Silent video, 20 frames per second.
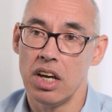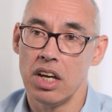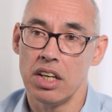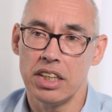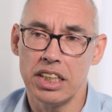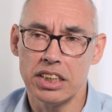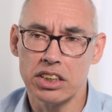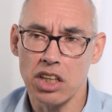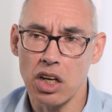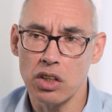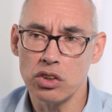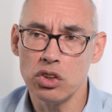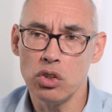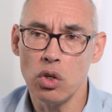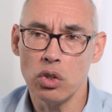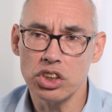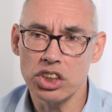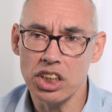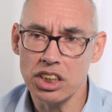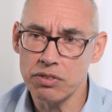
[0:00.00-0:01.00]
This goes
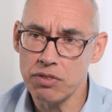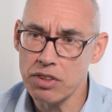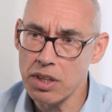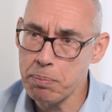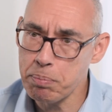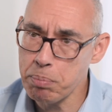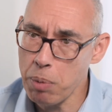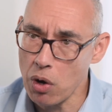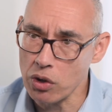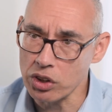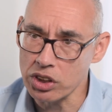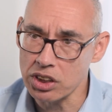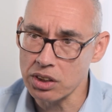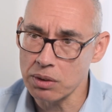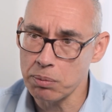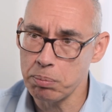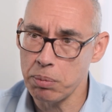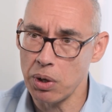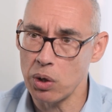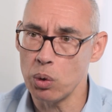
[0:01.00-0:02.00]
not just for the boss,
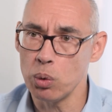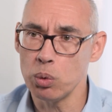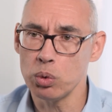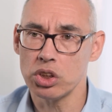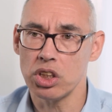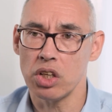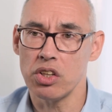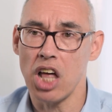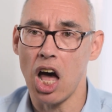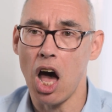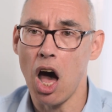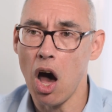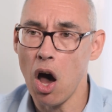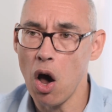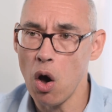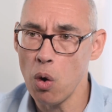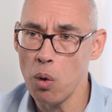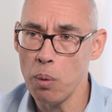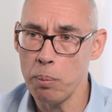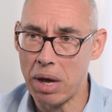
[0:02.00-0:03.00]
but also the
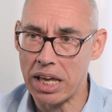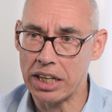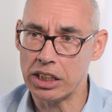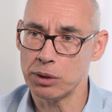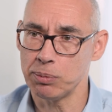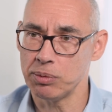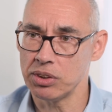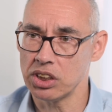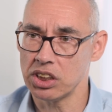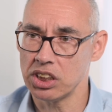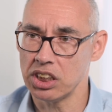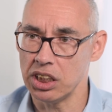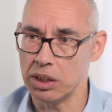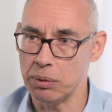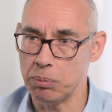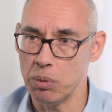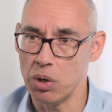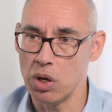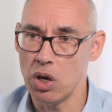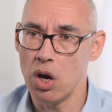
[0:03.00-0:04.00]
whole management
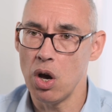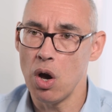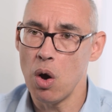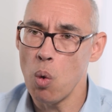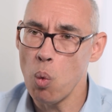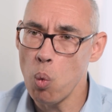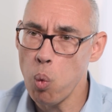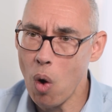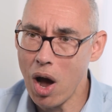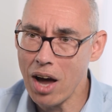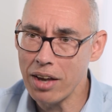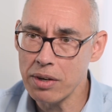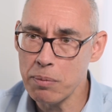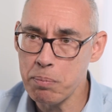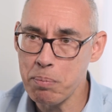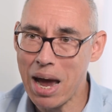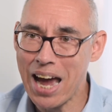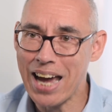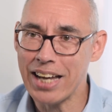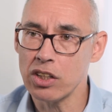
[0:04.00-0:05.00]
team. One
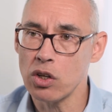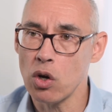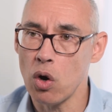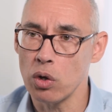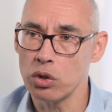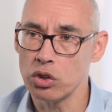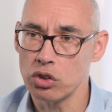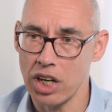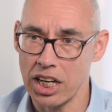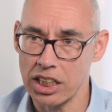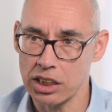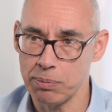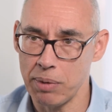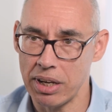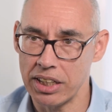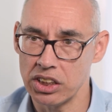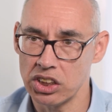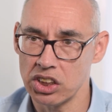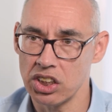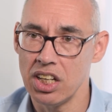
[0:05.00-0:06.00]
bad contracts
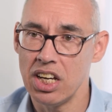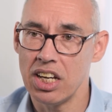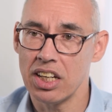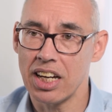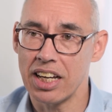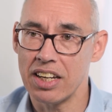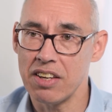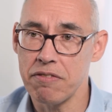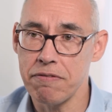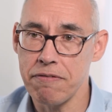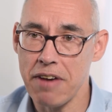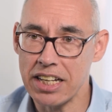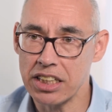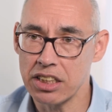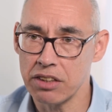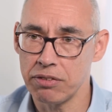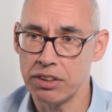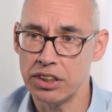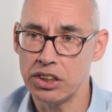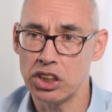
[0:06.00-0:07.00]
manager can
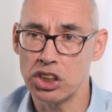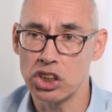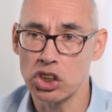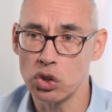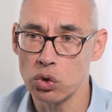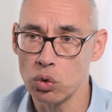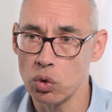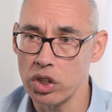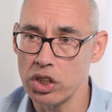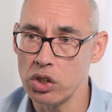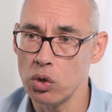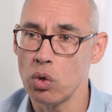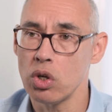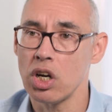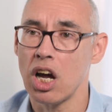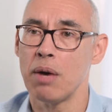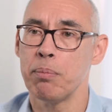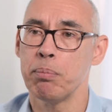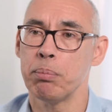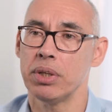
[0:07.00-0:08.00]
effectively destroy your
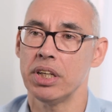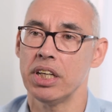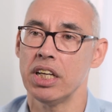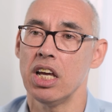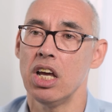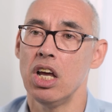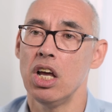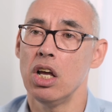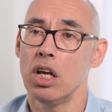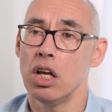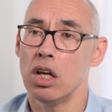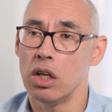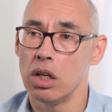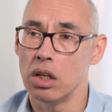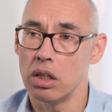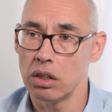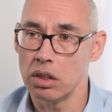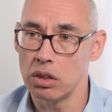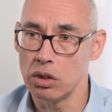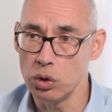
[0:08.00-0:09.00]
company,
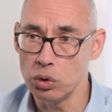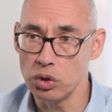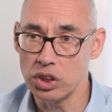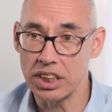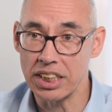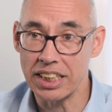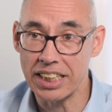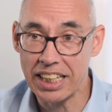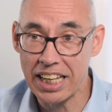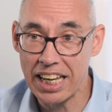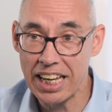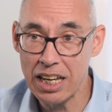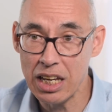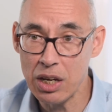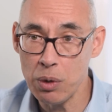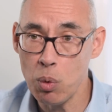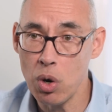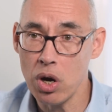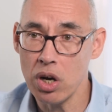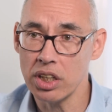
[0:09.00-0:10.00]
losing
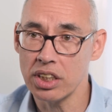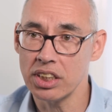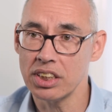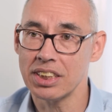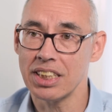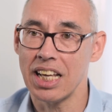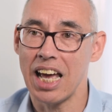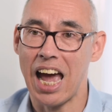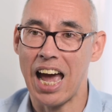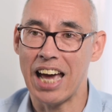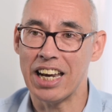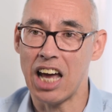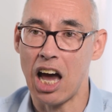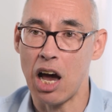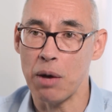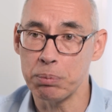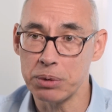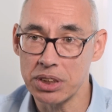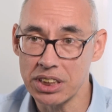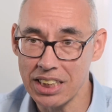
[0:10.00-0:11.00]
key workers and
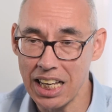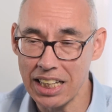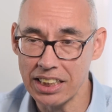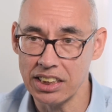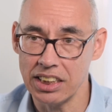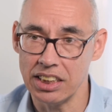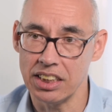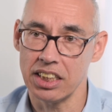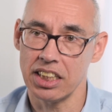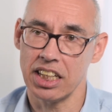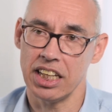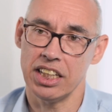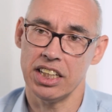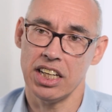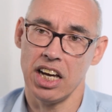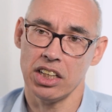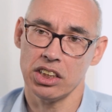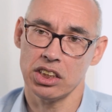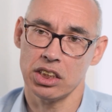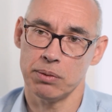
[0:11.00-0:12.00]
upsetting key
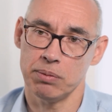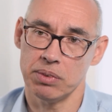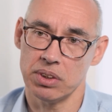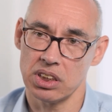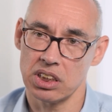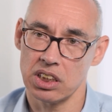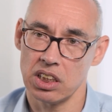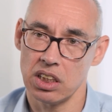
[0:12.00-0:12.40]
customers.